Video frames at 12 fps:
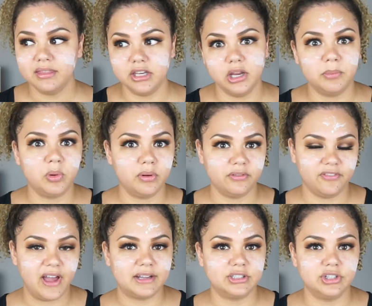the #1
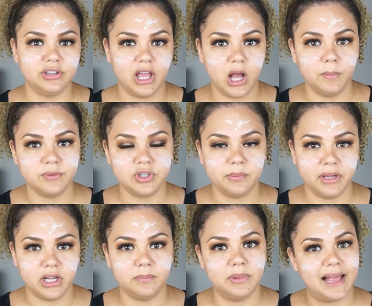factor that helps your
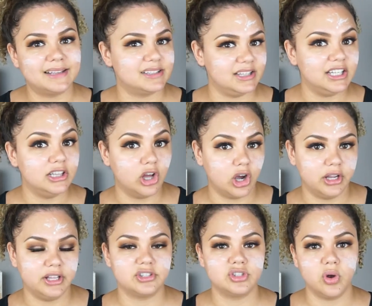makeup last the
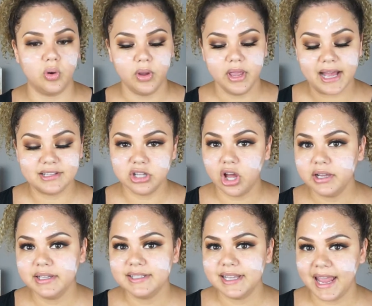longest. So as
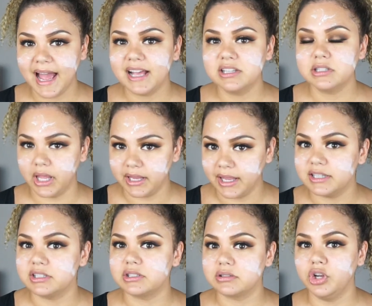long as it has like
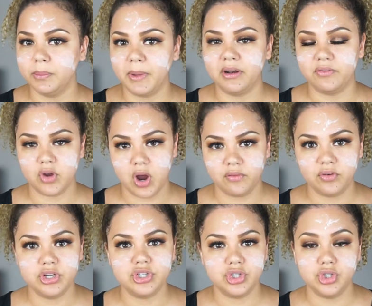its good amount of
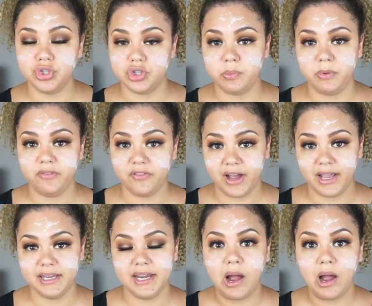coverage, you should be fine.